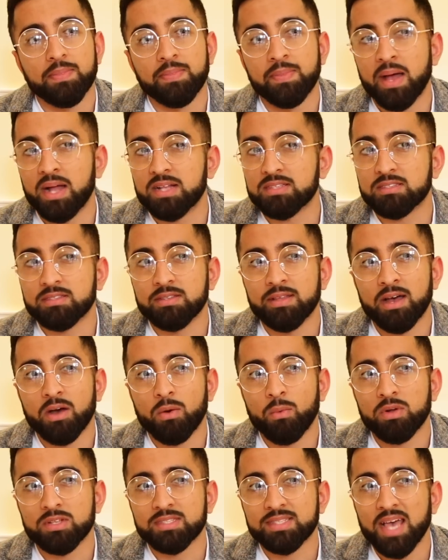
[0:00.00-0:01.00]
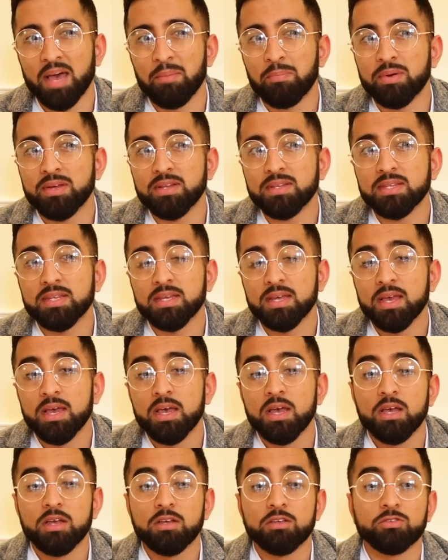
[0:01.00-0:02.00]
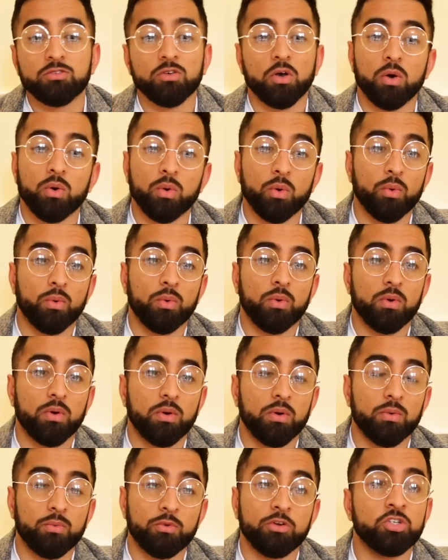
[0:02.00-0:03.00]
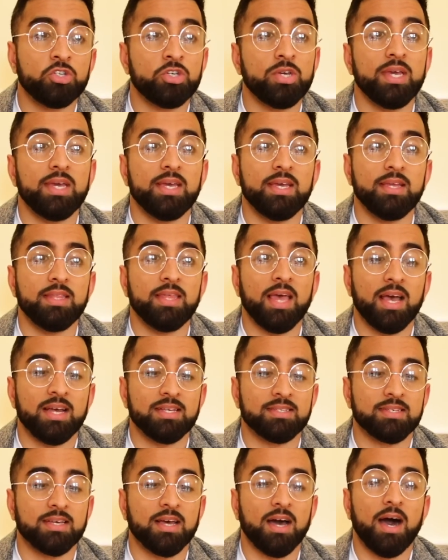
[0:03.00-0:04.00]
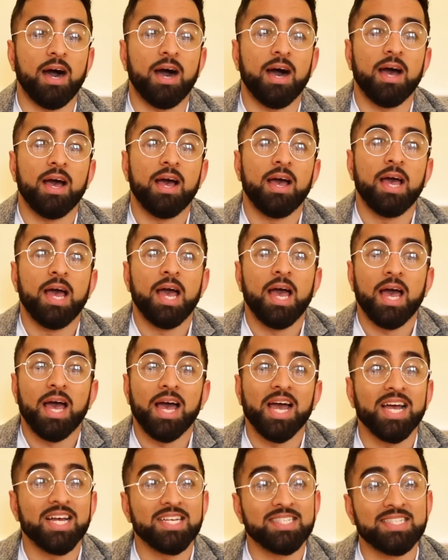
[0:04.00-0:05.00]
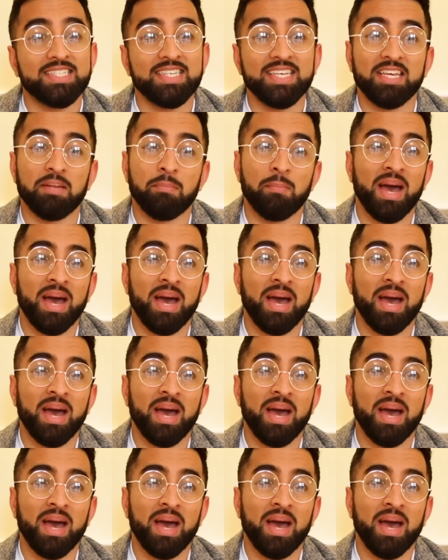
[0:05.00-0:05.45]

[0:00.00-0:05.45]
that's not what's happened. So Rashid has got C in